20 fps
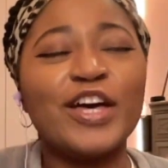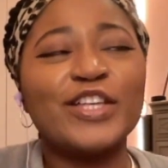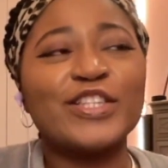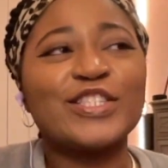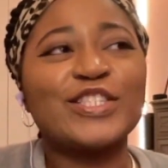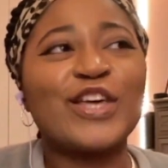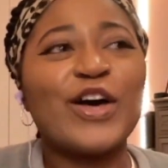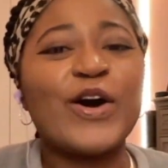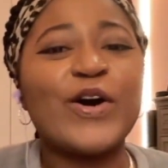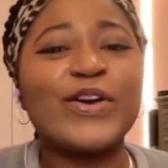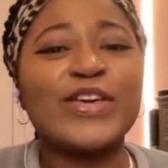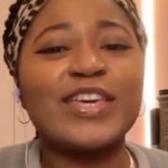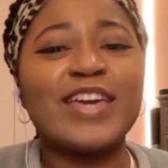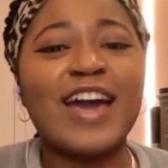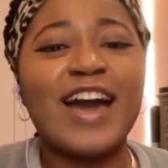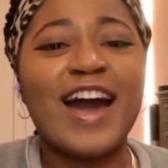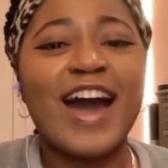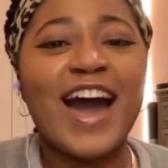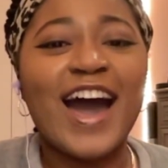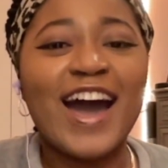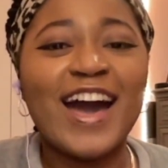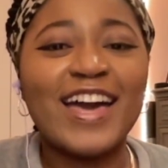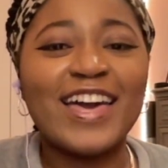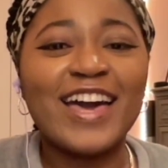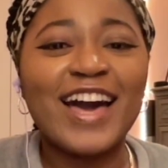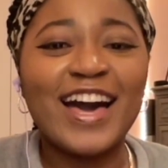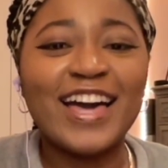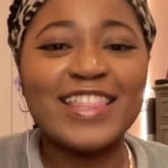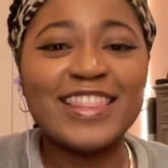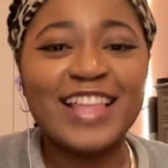So yeah,
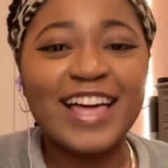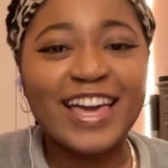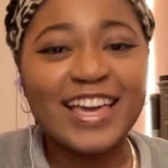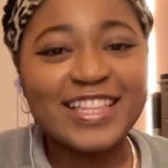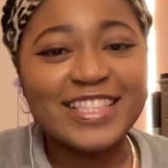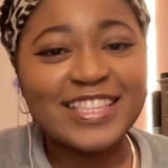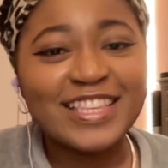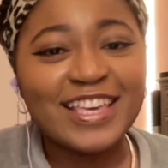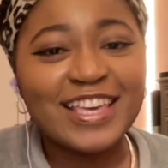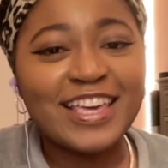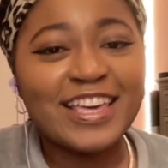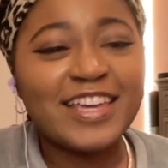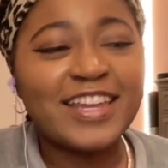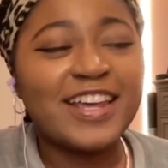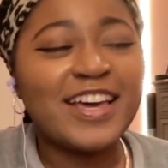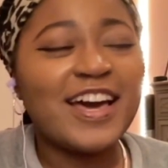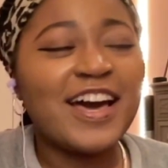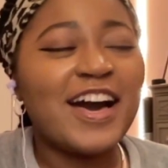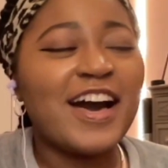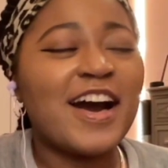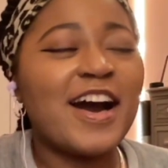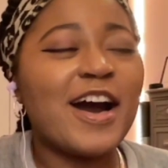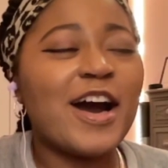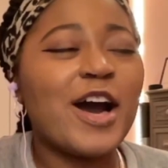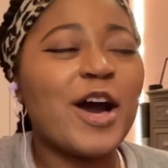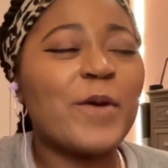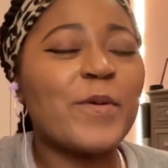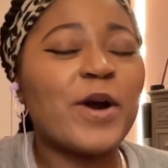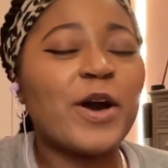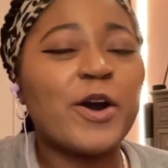I liked it.
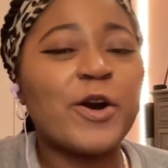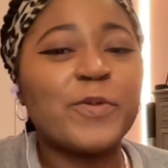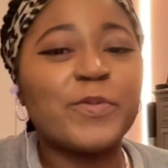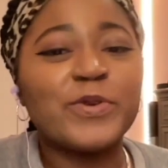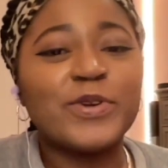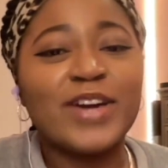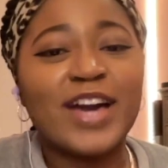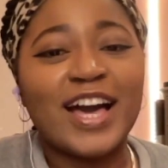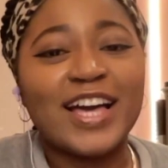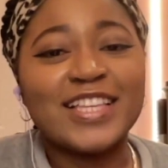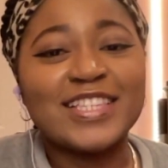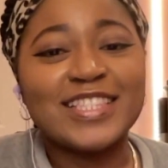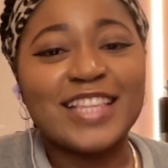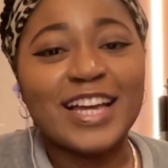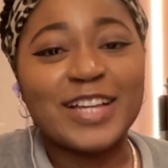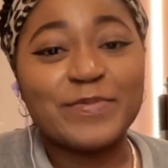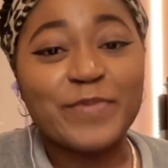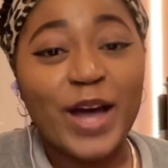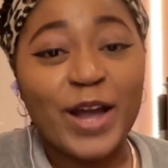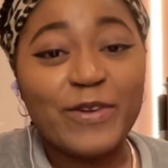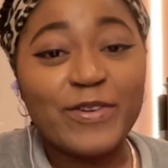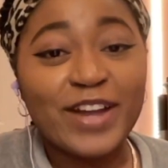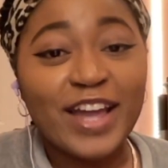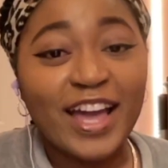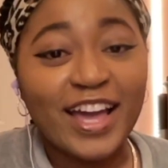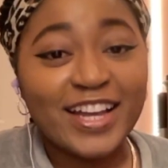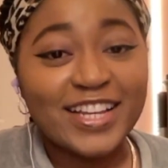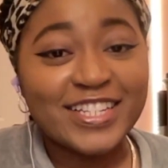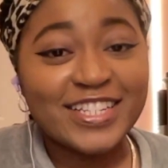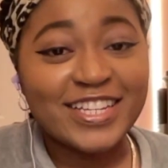I hope you guys liked my
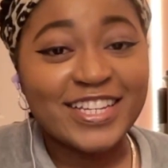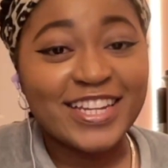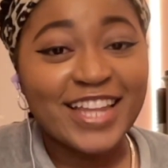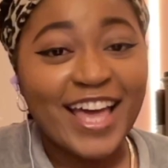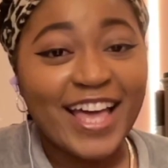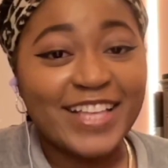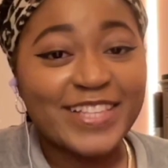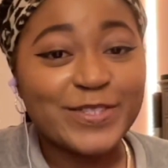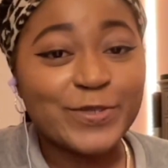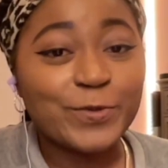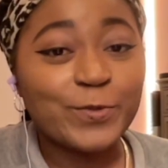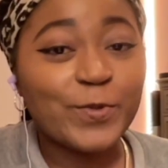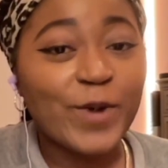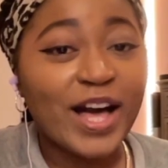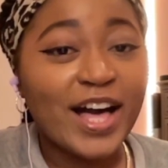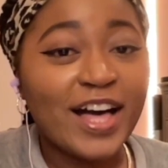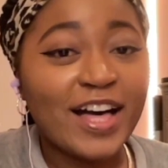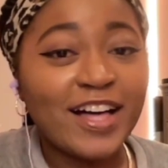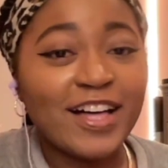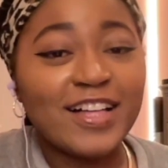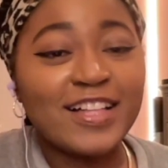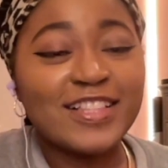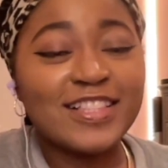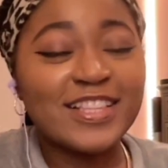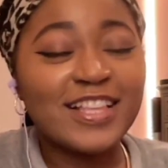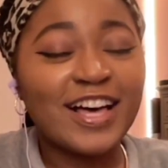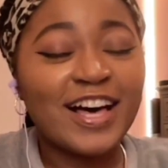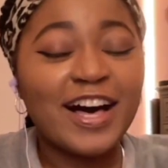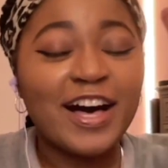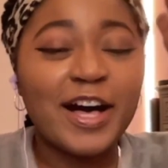reaction as
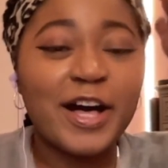well.